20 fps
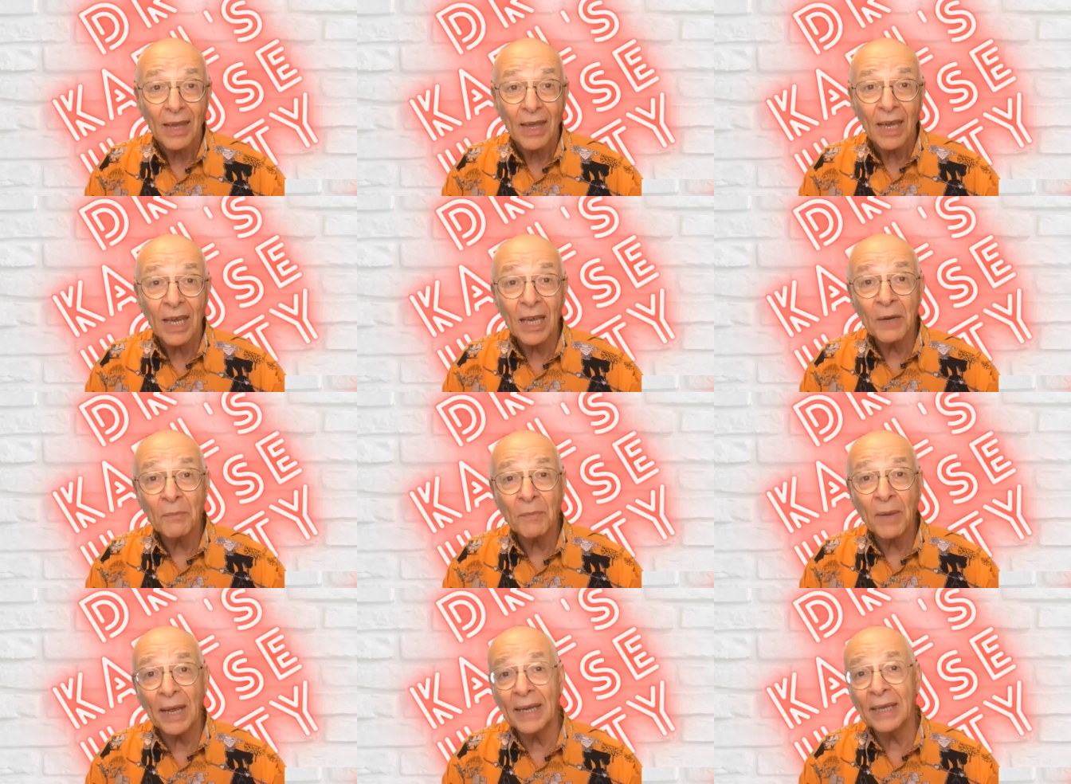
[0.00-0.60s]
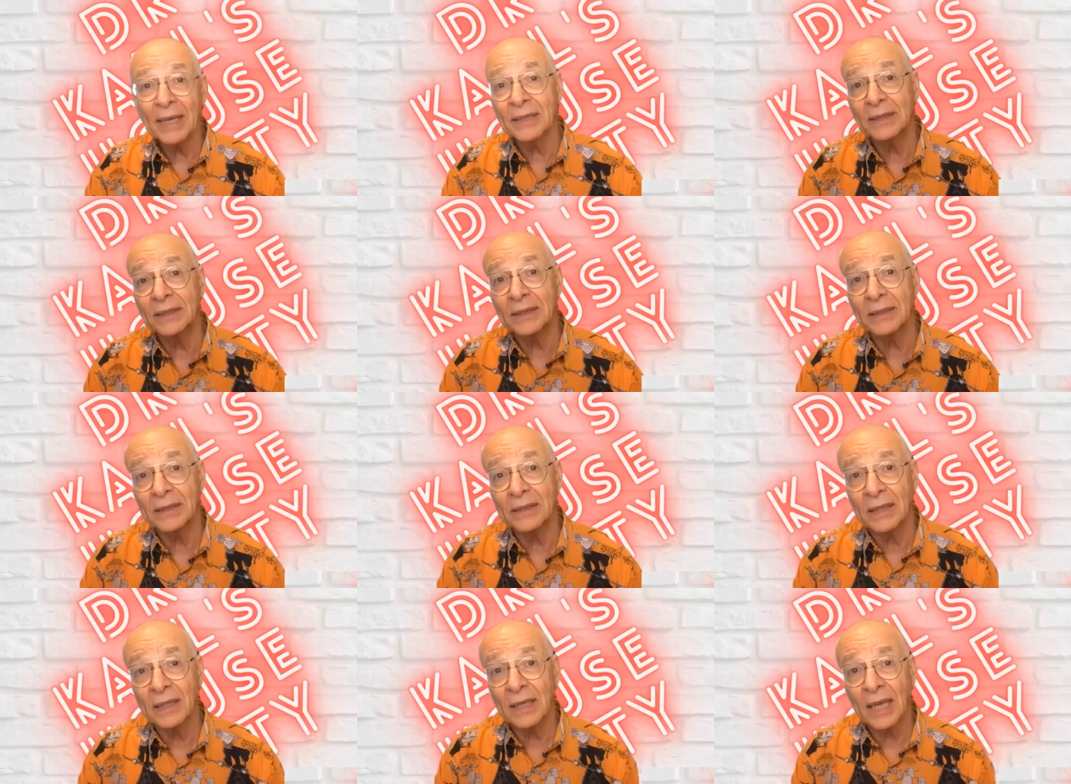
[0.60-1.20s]
It
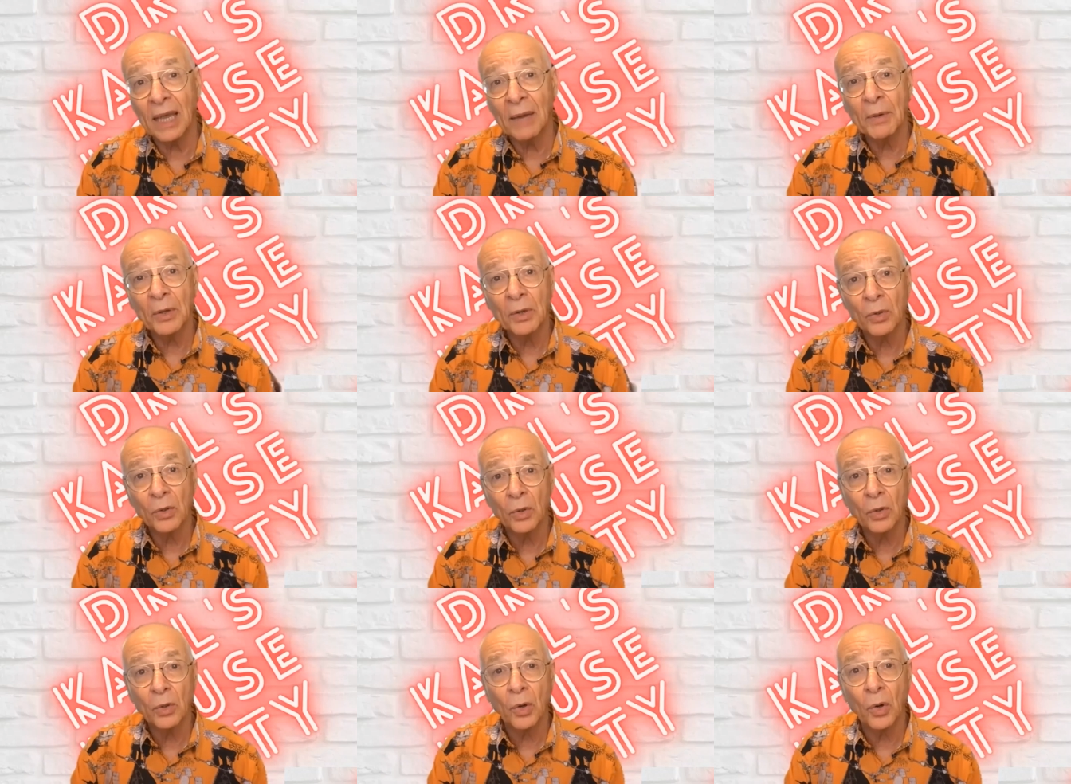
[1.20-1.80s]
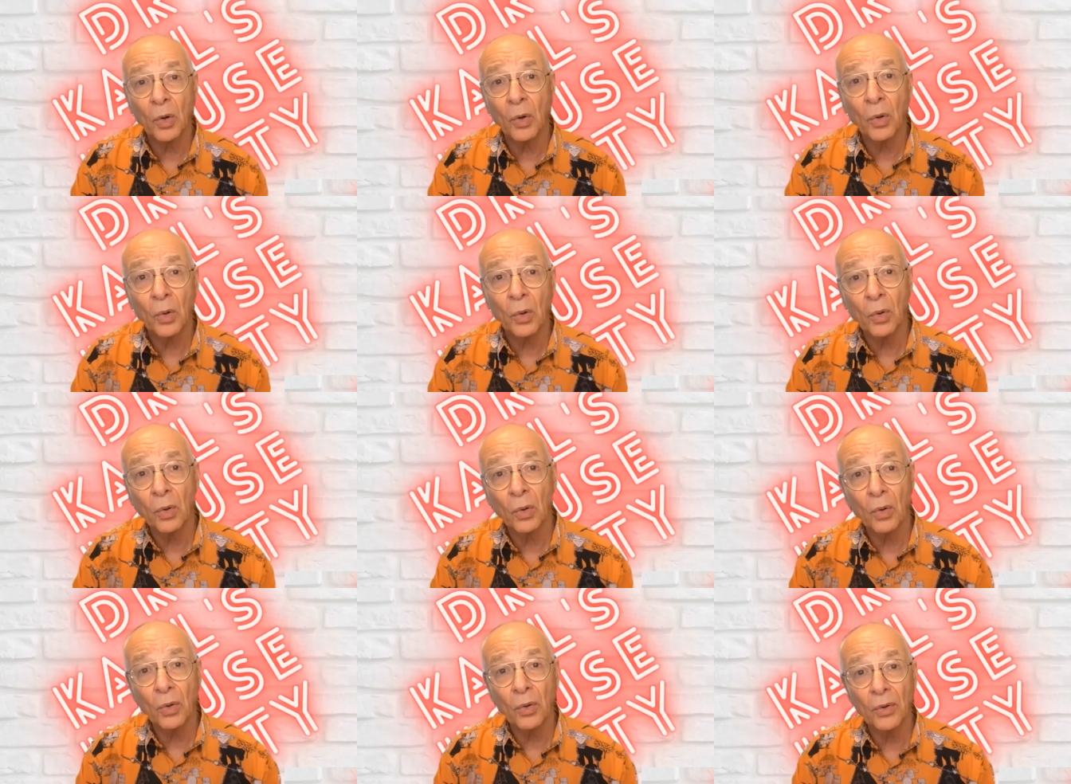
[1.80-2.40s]
makes a chemical
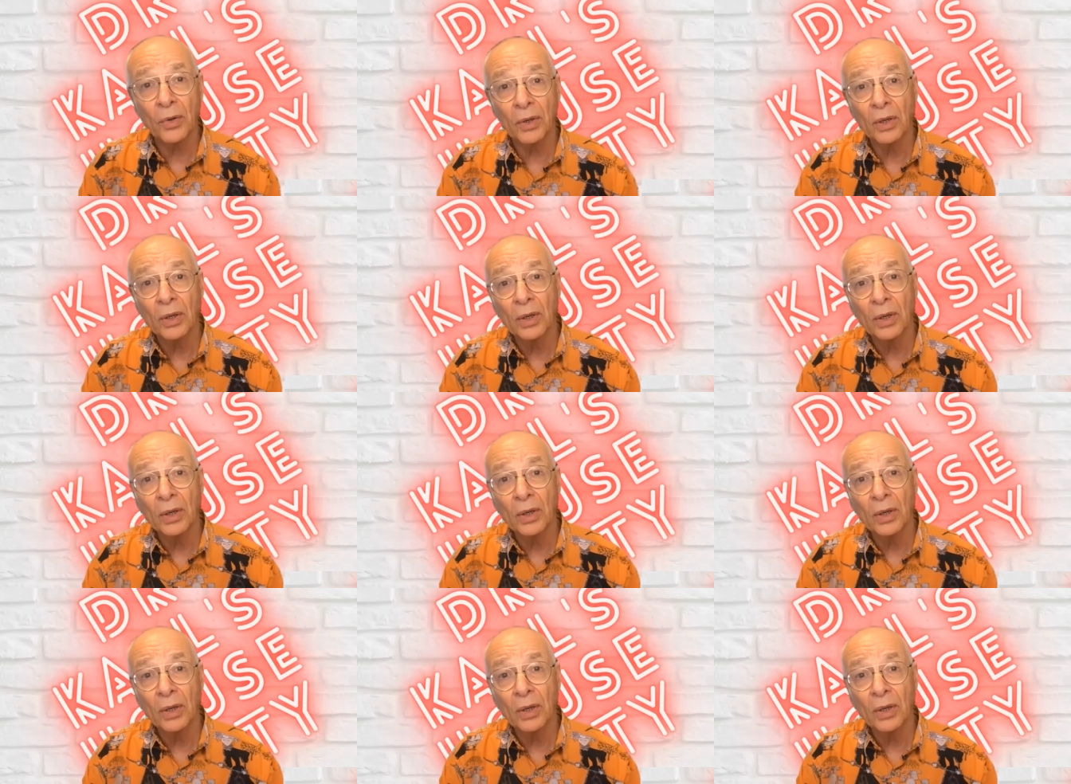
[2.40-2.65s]
called